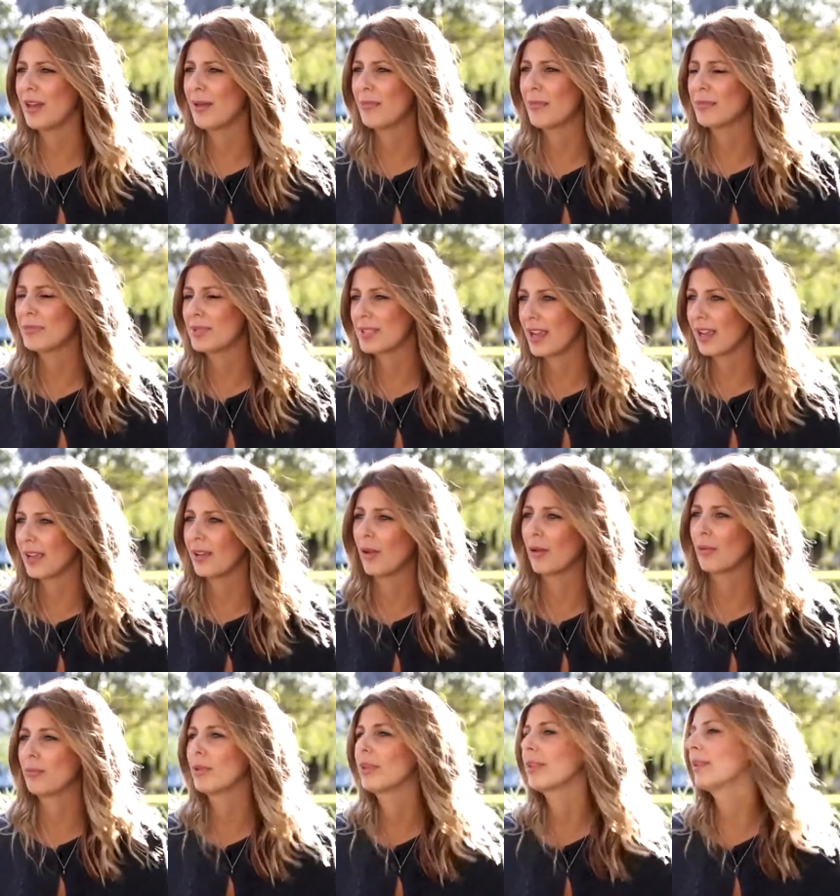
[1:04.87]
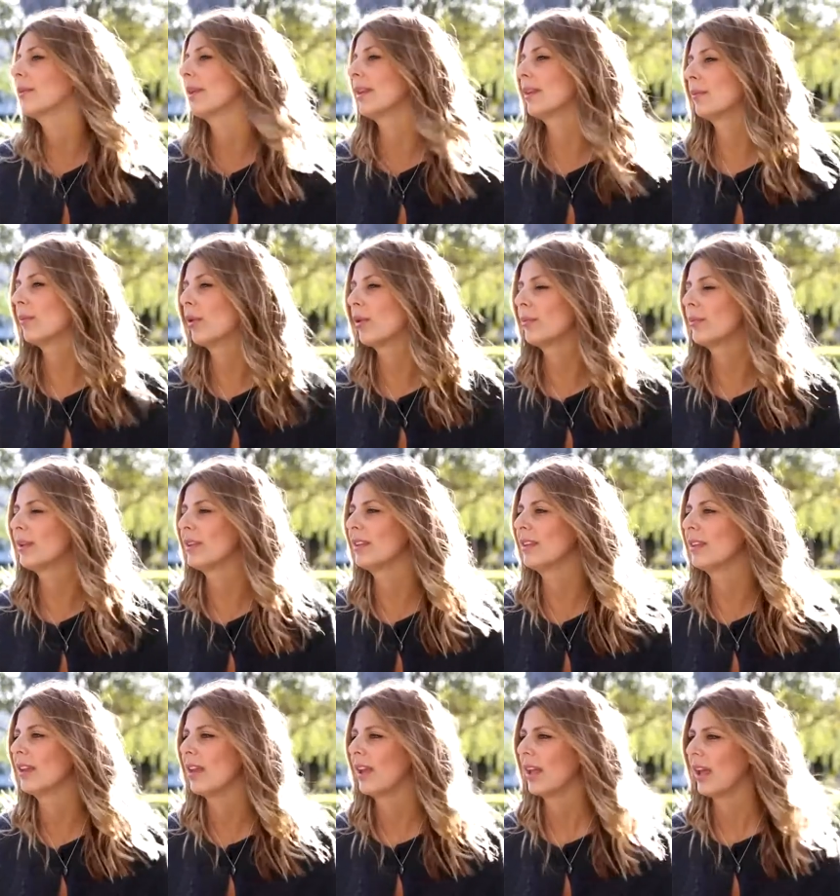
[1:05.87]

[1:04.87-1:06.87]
I'm staying home with them at the moment